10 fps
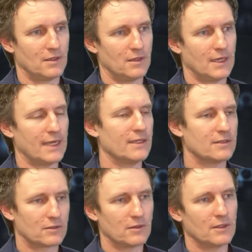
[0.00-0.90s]
And
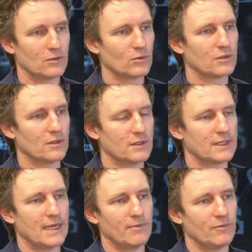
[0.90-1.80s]
this is also the
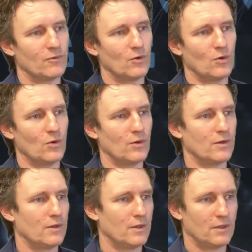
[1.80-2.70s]
same for
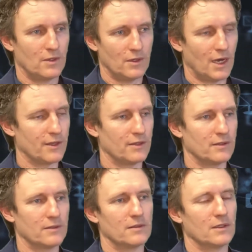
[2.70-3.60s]
other
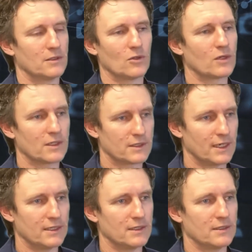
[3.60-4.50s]
stock
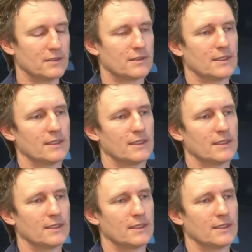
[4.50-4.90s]
exchanges.